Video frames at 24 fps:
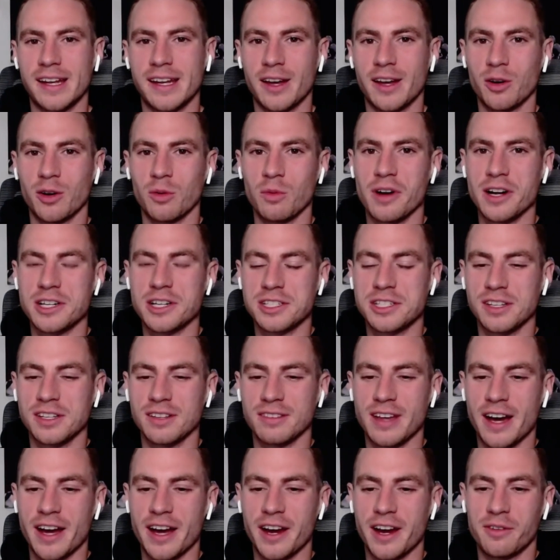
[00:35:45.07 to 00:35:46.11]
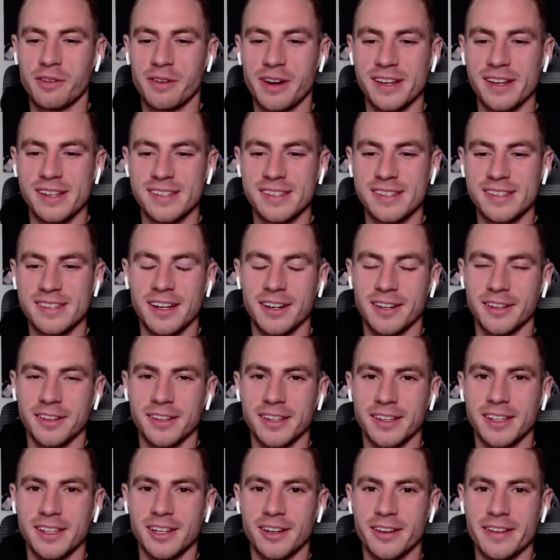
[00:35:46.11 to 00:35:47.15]
down and watched the entire race in
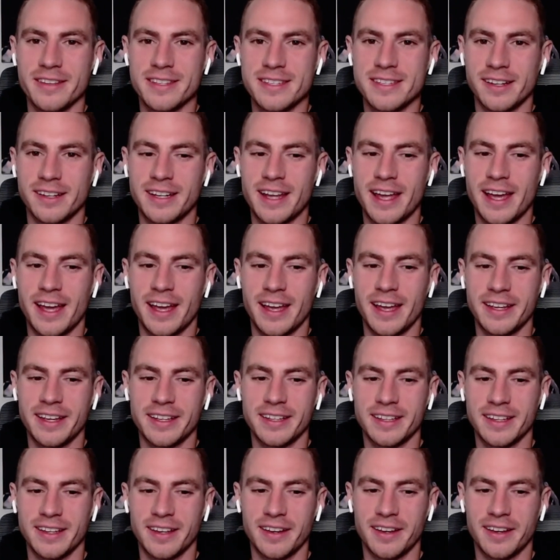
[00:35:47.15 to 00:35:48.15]
Italy on Sunday.